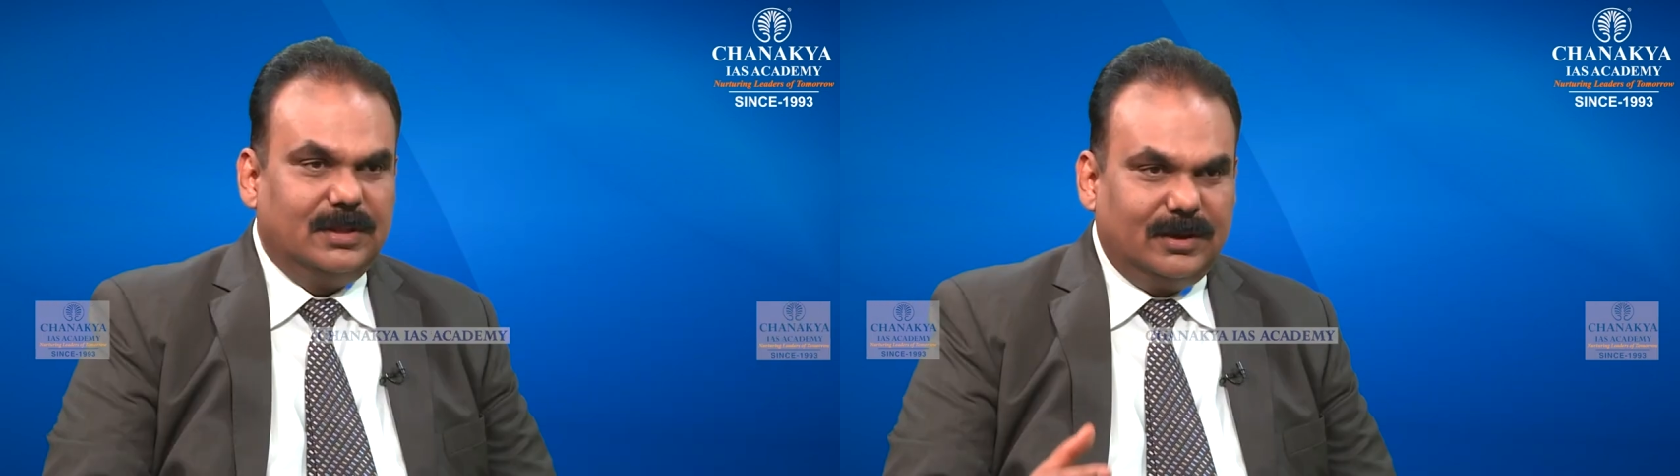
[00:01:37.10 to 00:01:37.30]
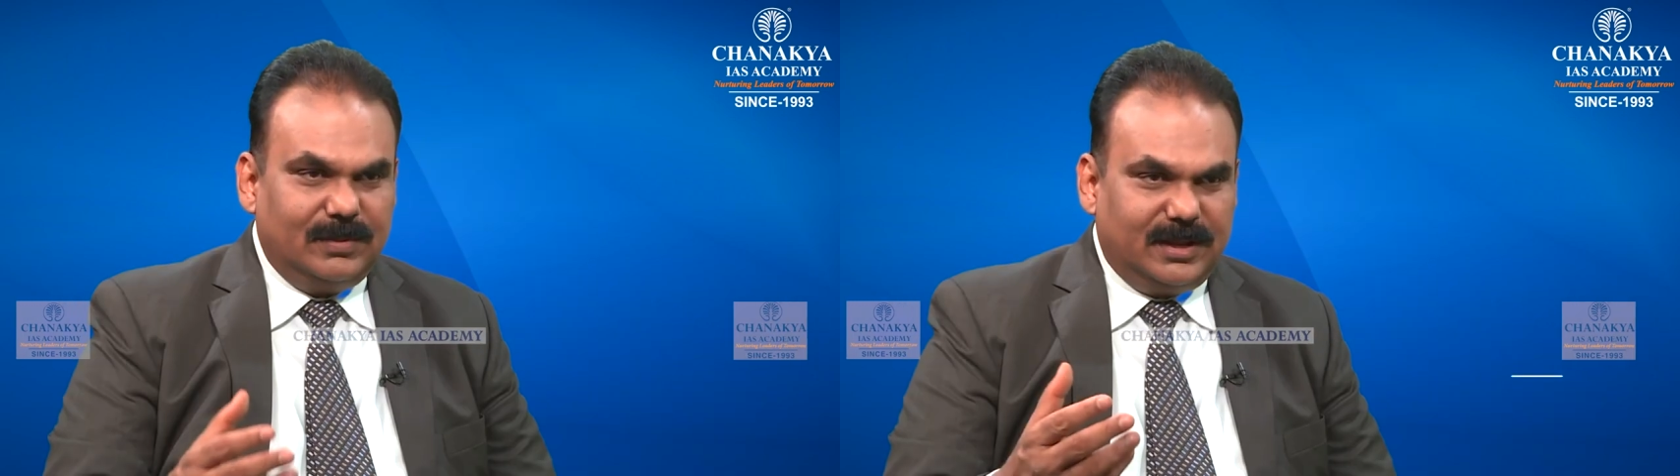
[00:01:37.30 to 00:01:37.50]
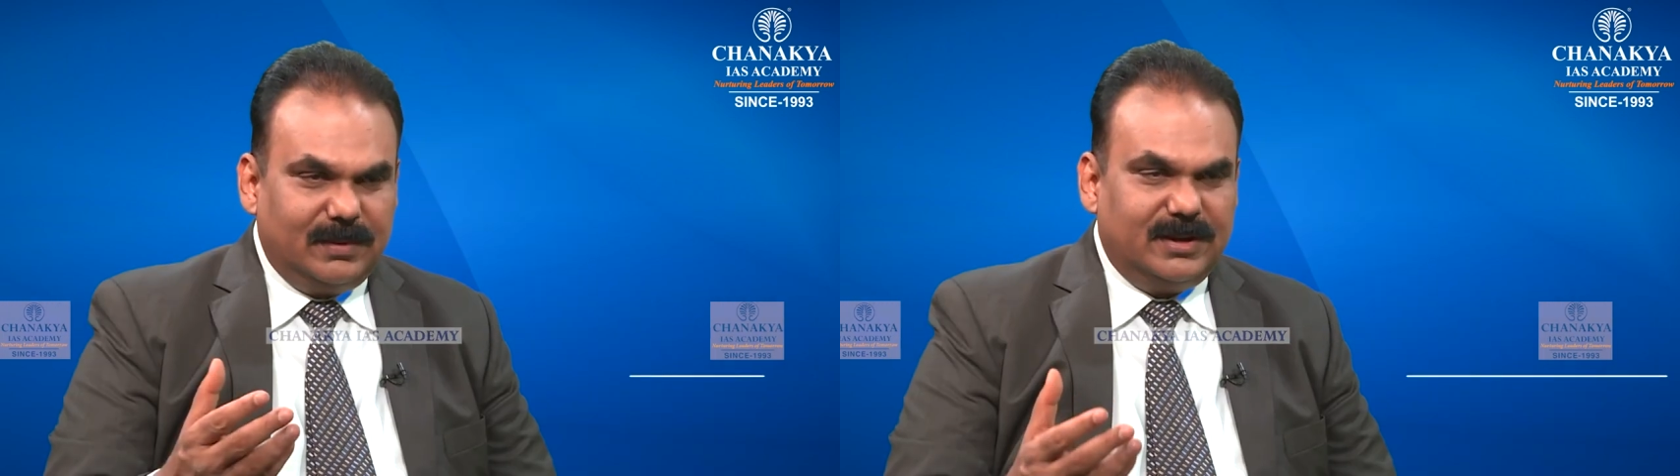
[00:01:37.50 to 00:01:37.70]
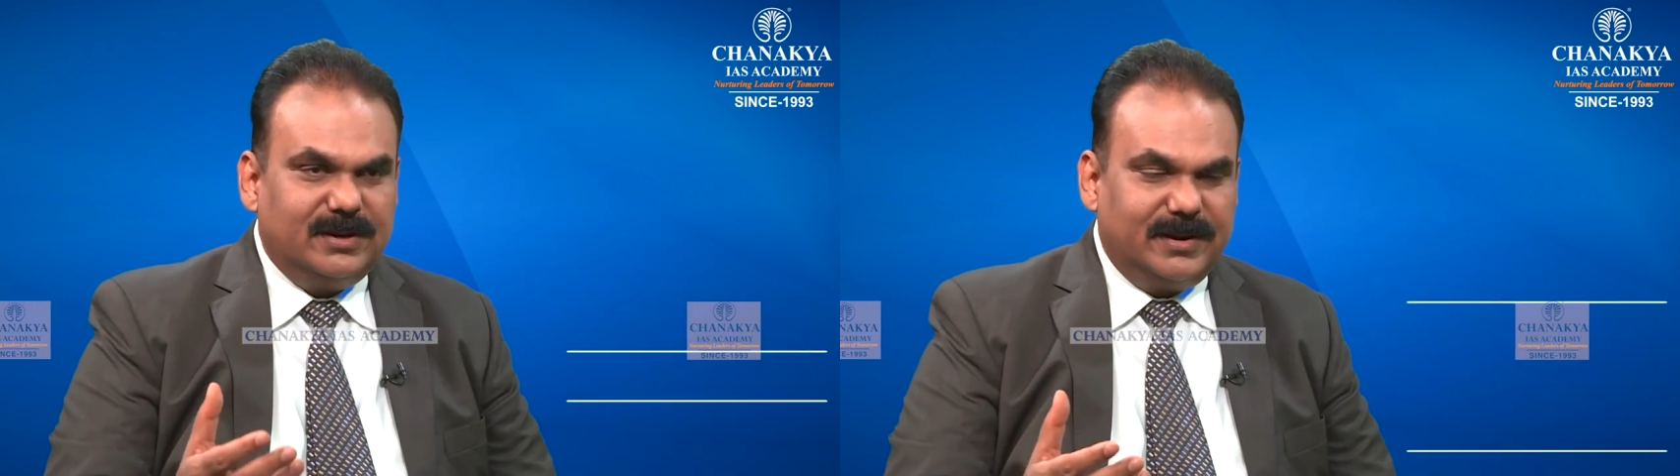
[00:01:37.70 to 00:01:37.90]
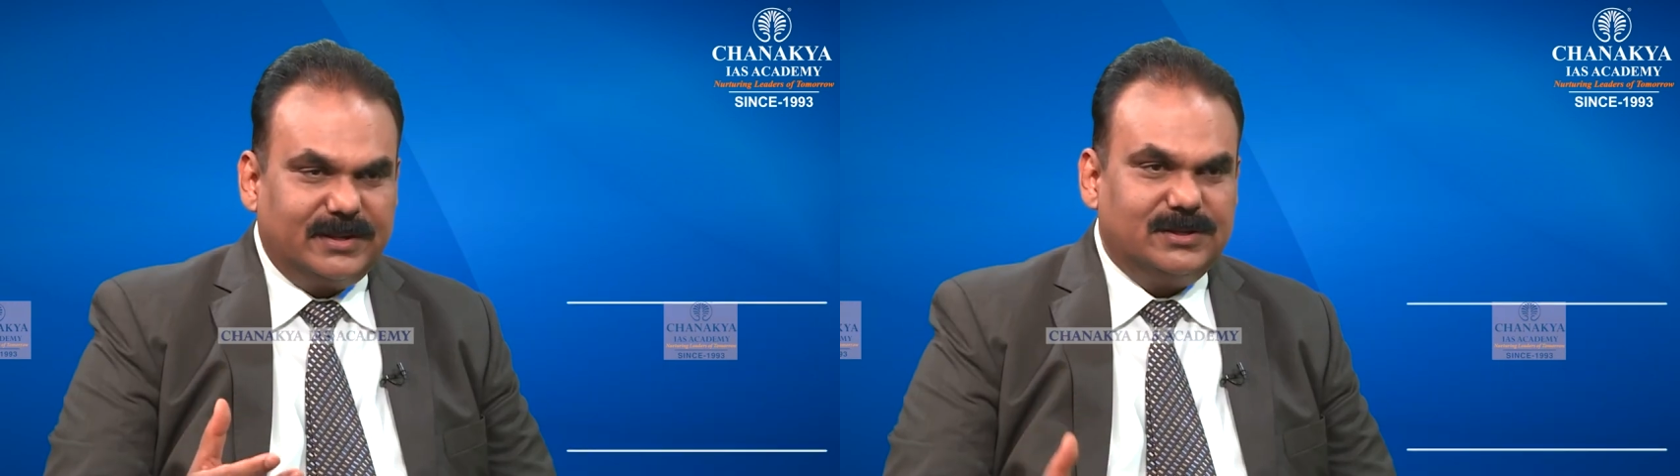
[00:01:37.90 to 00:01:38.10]
that will give a
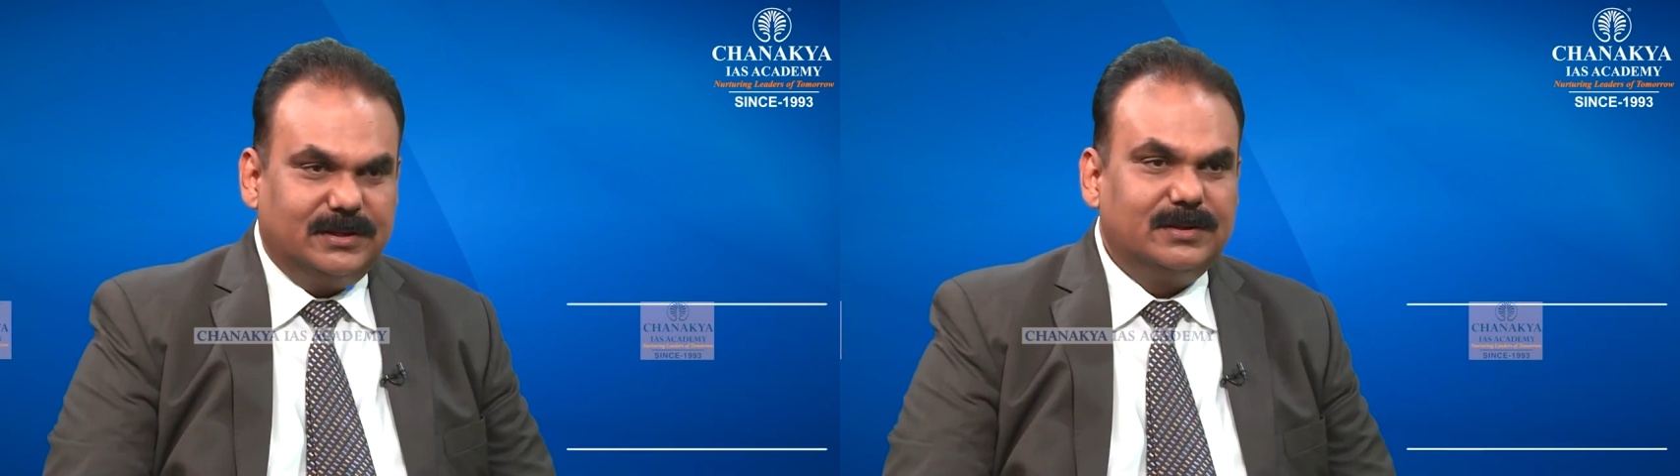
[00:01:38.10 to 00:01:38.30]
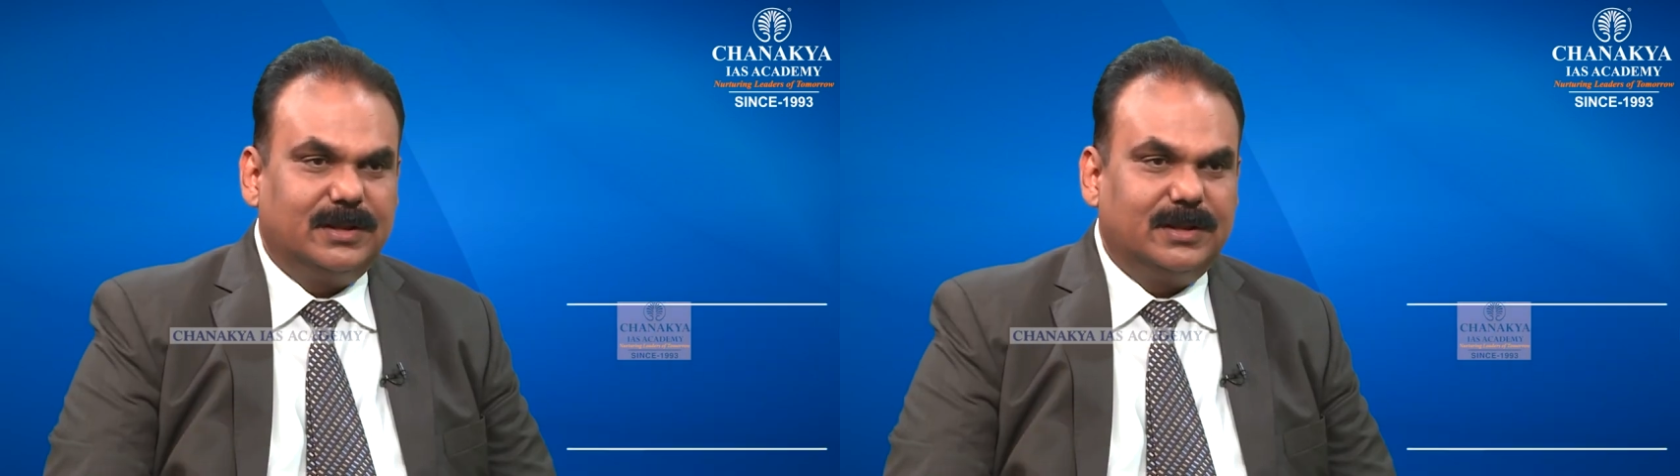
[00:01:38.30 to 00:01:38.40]
direction.